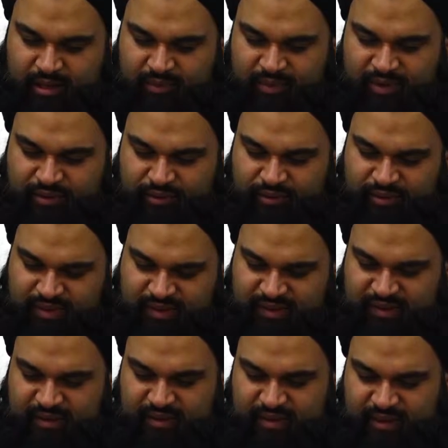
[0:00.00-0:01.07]
man'ut
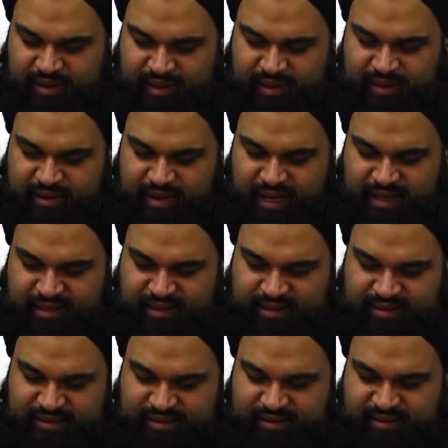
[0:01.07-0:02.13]
is na'at
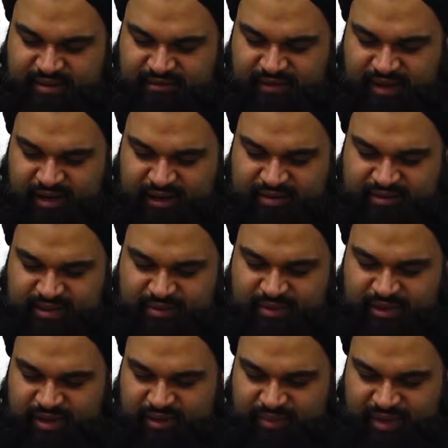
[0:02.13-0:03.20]
and sifa are
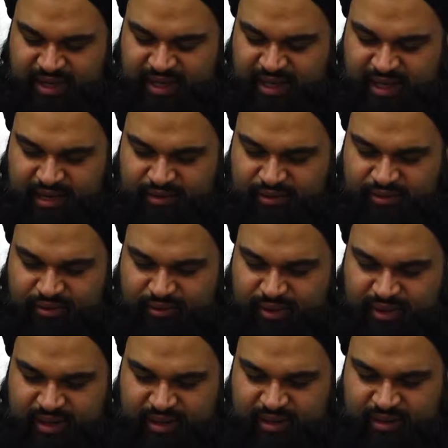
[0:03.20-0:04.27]
similar in meaning. I don't know
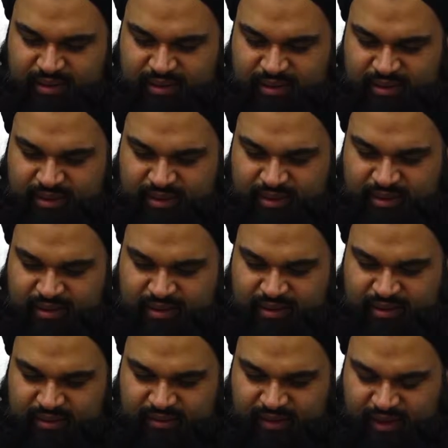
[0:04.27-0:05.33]
what
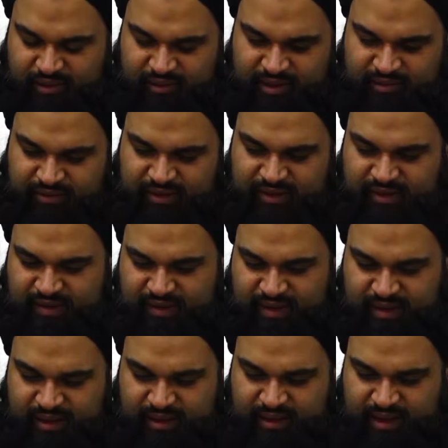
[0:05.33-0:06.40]
the subtle differences in
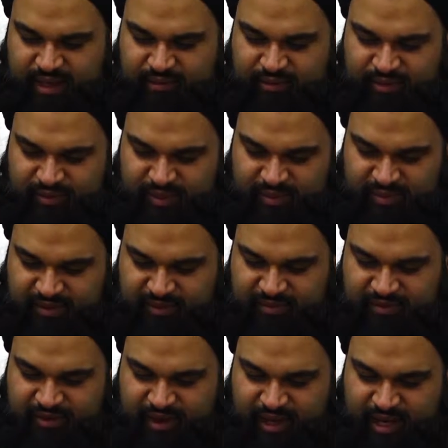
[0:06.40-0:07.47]
the language. Maybe some
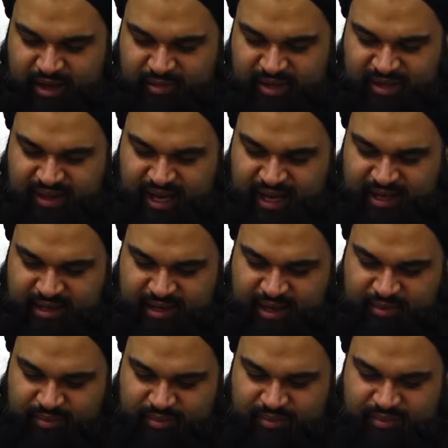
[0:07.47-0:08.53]
of your Arabi Dan
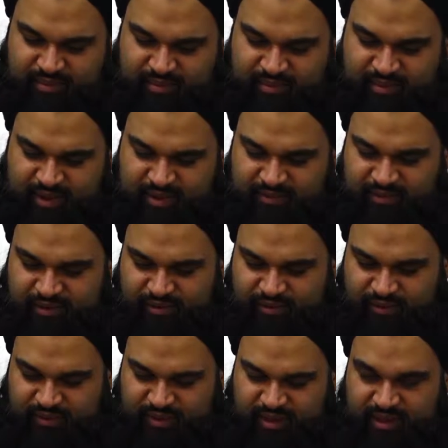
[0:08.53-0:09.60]
type
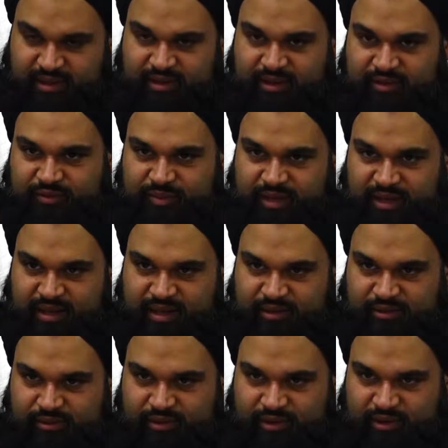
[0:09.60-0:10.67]
individuals can explain that
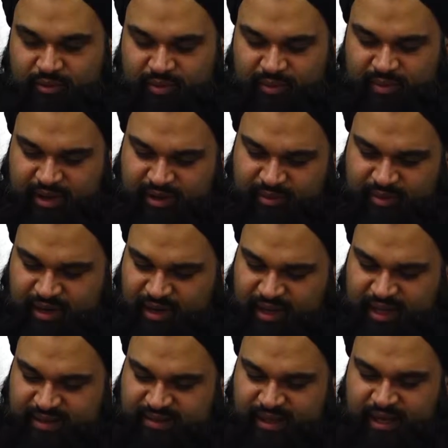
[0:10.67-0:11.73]
to you a little bit better. But
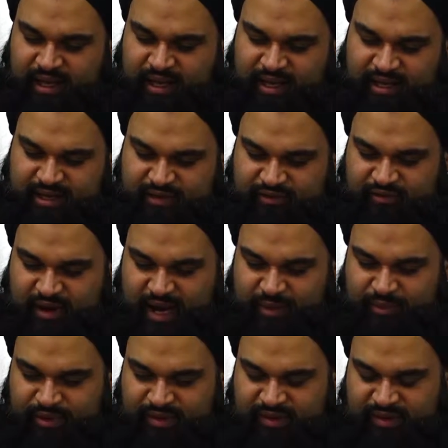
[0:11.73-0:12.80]
Allah is
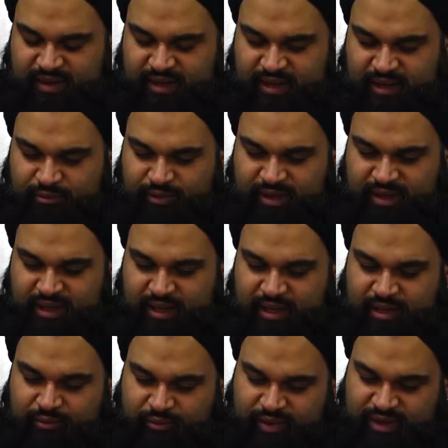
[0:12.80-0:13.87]
described with
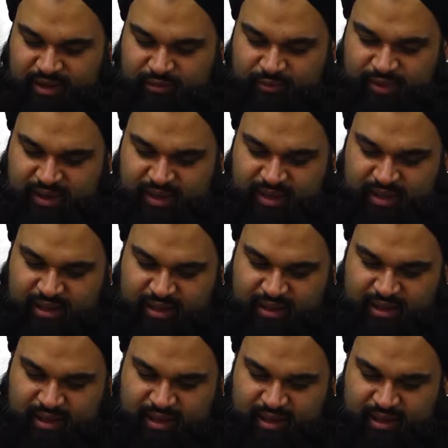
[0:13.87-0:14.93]

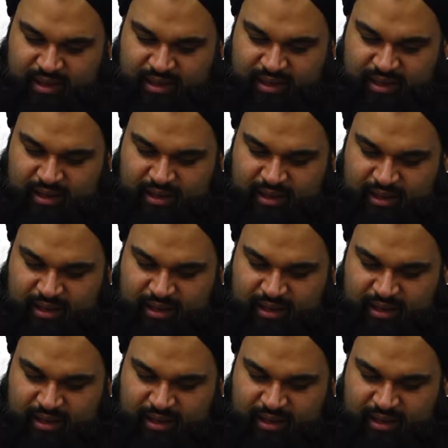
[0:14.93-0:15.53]
the